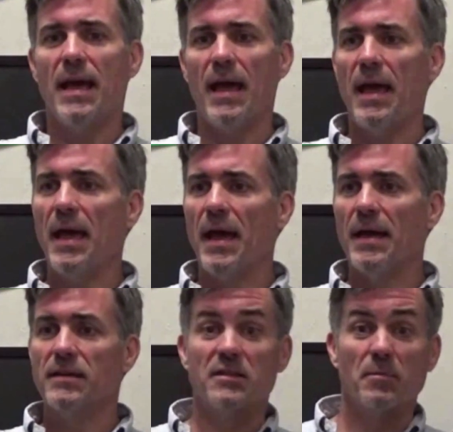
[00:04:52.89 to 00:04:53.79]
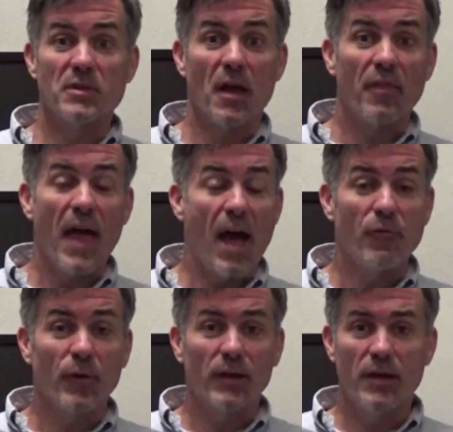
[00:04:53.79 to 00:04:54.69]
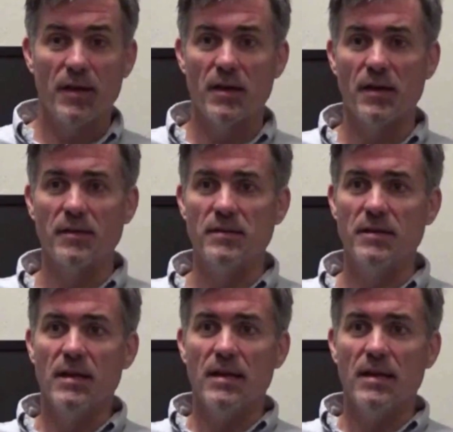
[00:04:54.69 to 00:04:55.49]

and some South African,